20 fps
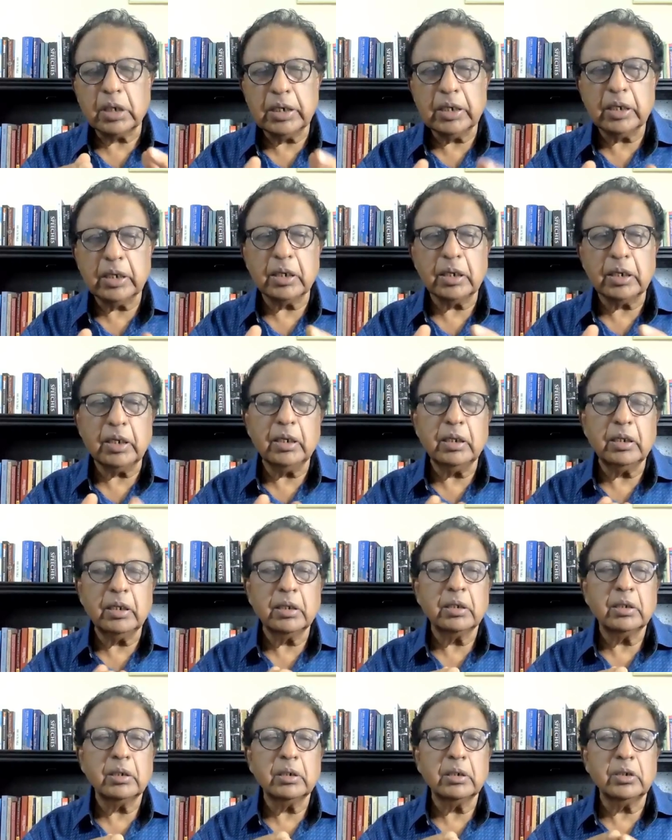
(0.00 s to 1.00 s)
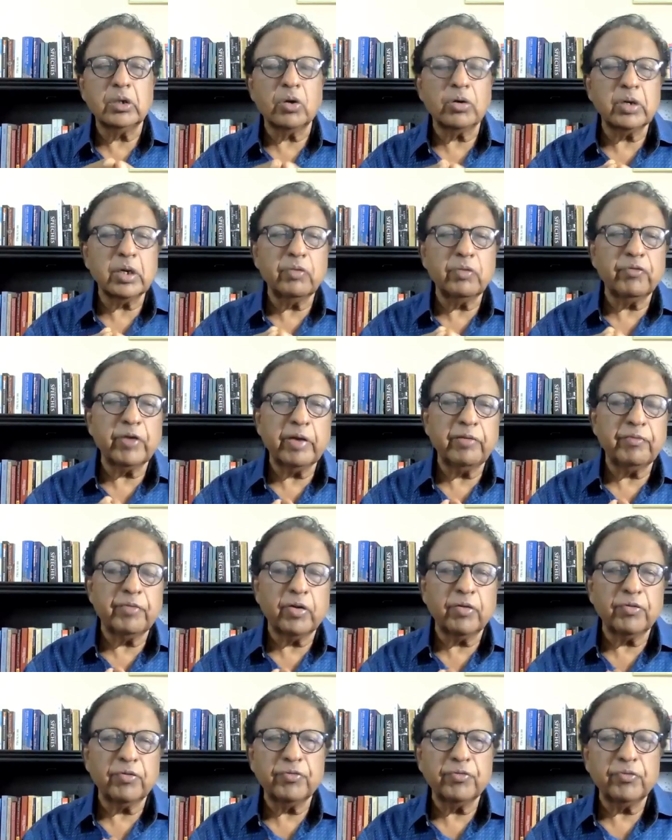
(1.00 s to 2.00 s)
clearly not in favor
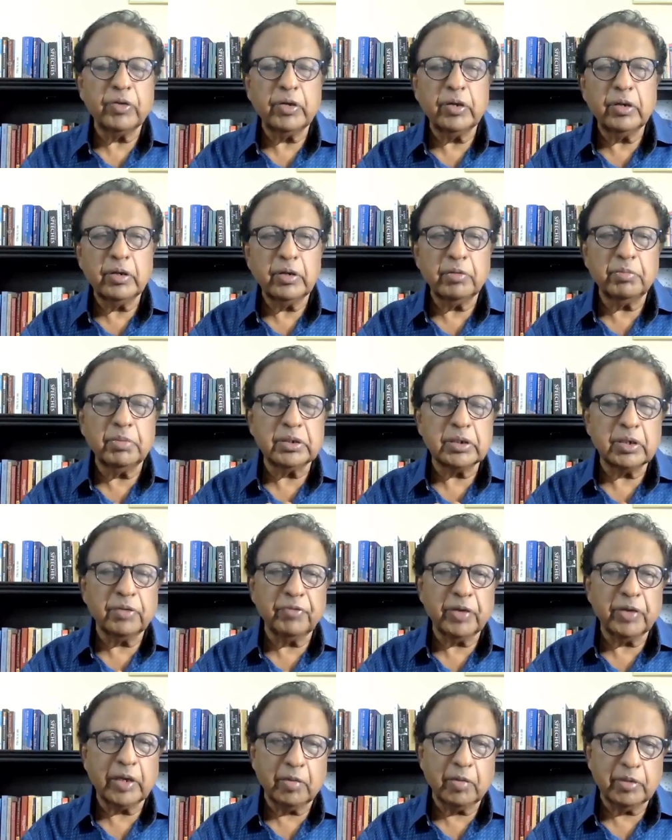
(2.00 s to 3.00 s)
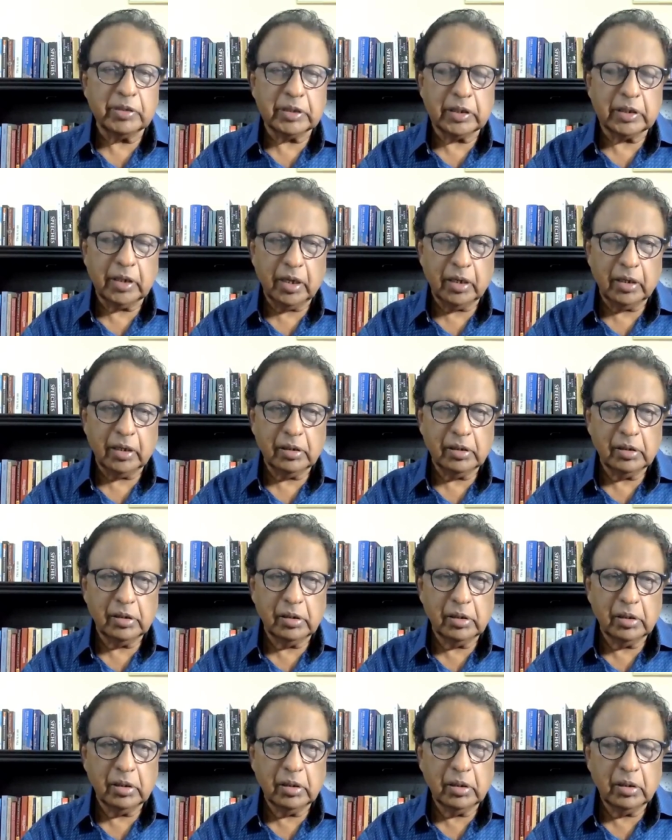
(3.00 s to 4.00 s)
of Mister Wickremesinghe.
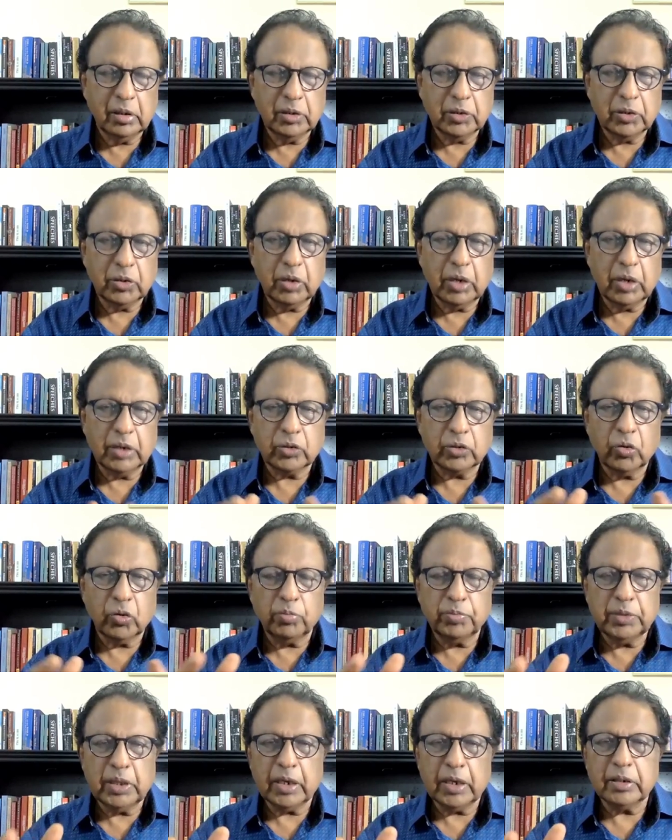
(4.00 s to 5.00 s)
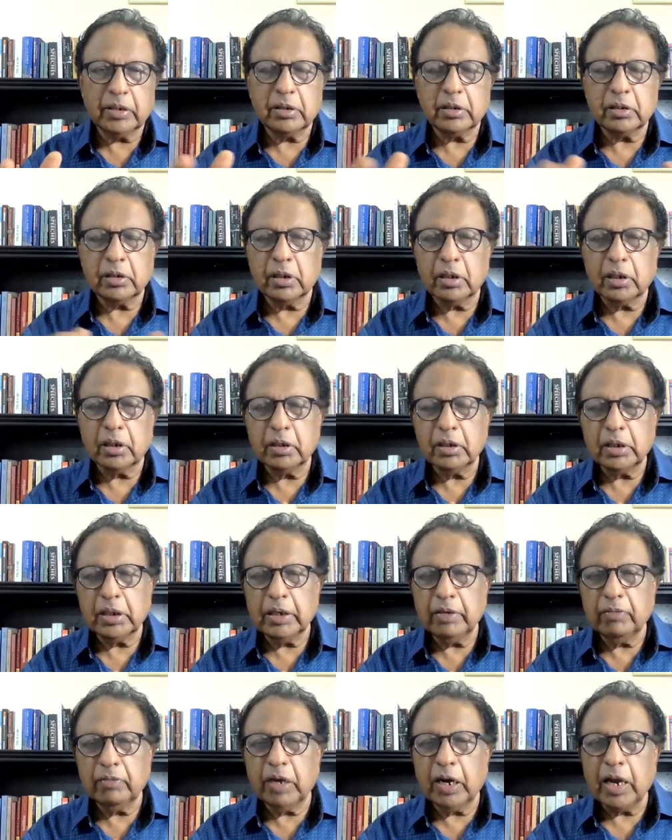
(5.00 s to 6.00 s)
So let's hope that uh,
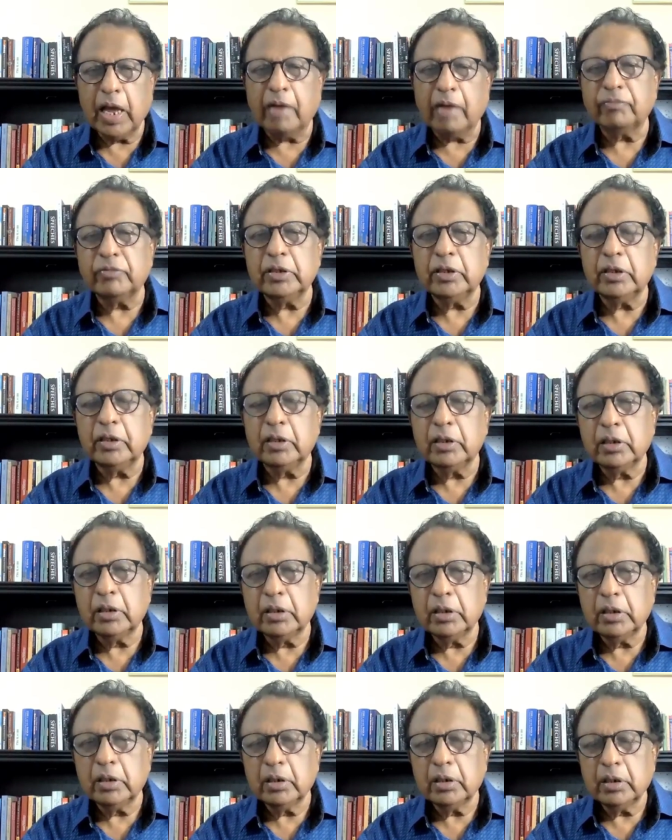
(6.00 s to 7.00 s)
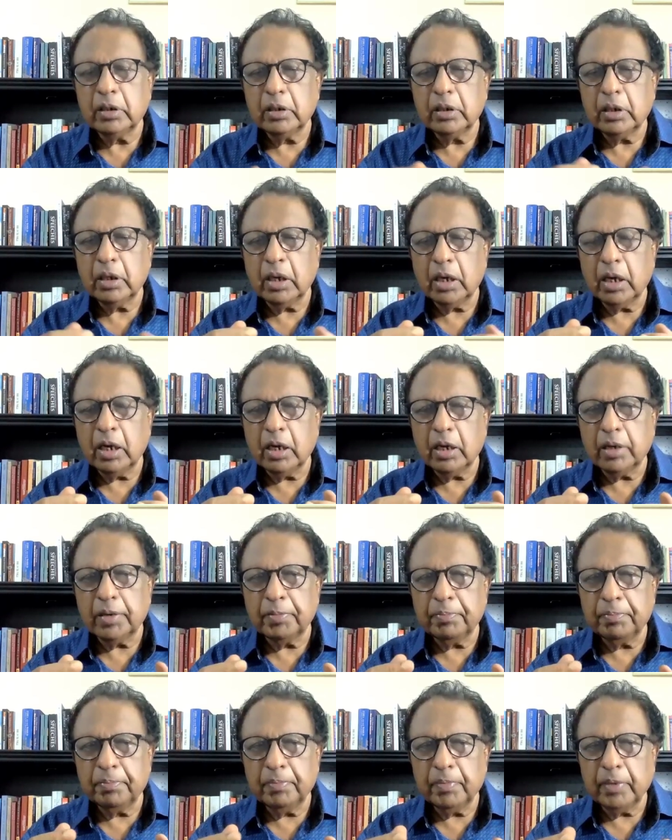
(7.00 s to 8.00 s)
he will have the
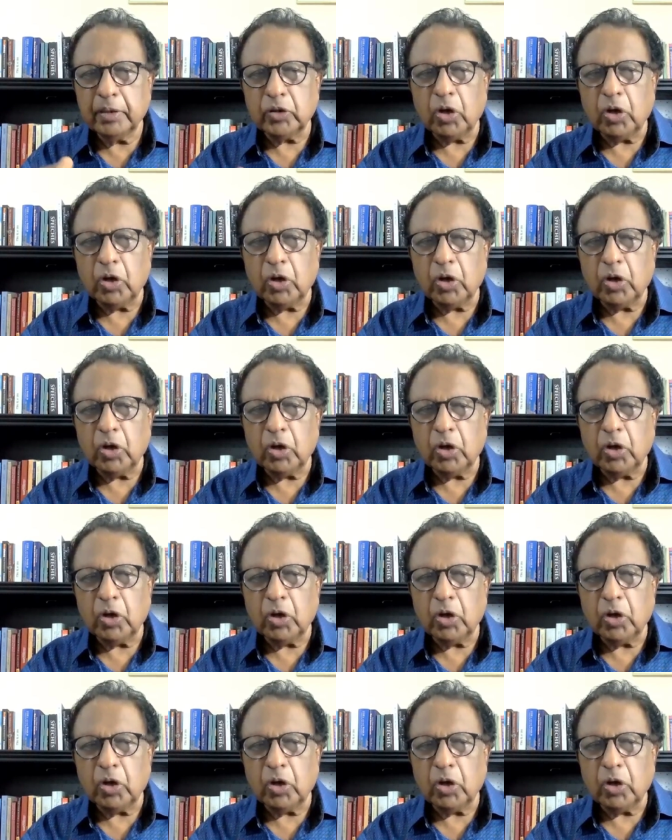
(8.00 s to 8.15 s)
uh,